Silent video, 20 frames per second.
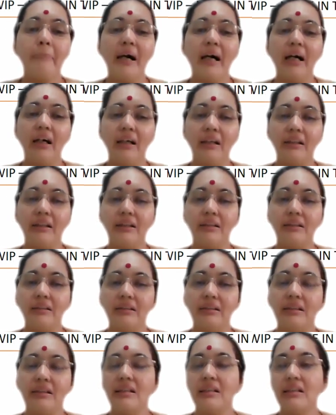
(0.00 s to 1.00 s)

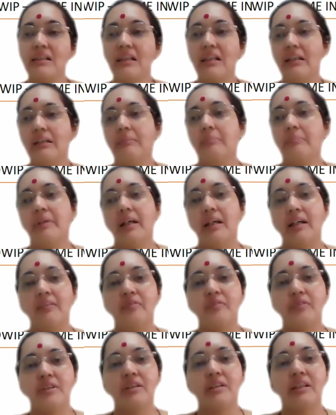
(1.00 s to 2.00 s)
Bharat is named
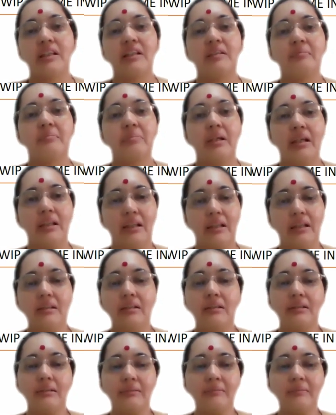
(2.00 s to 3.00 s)
after King Bharat.
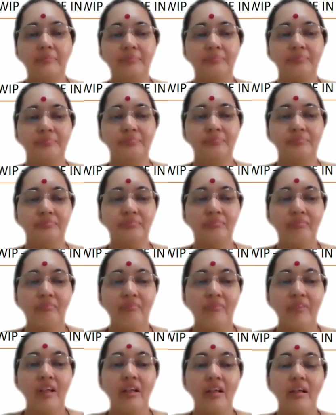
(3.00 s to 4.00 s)

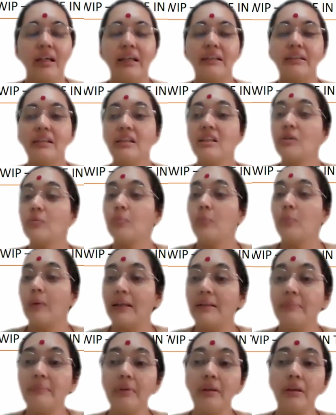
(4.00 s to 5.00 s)
And there's
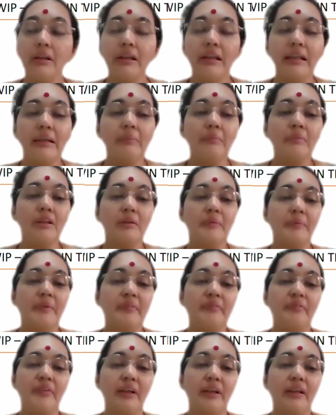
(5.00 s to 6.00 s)
one more name that
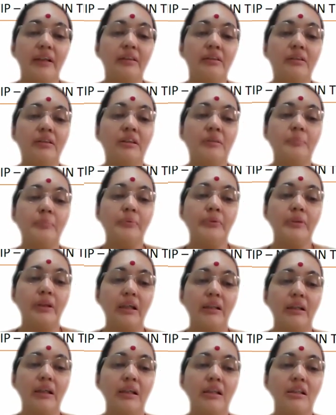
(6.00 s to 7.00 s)
we find in the
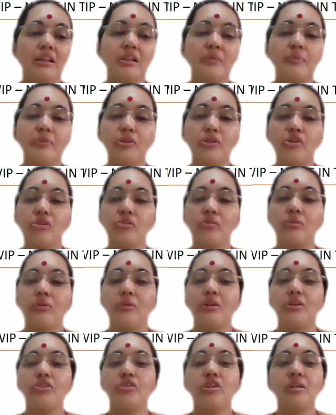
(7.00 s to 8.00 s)
Puranas, which is
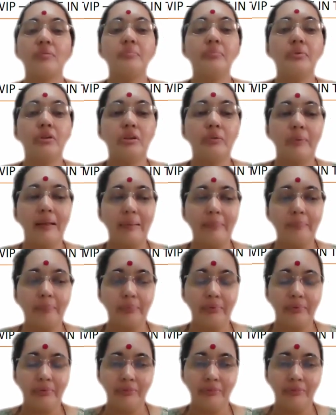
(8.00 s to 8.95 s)
called Jambudvip.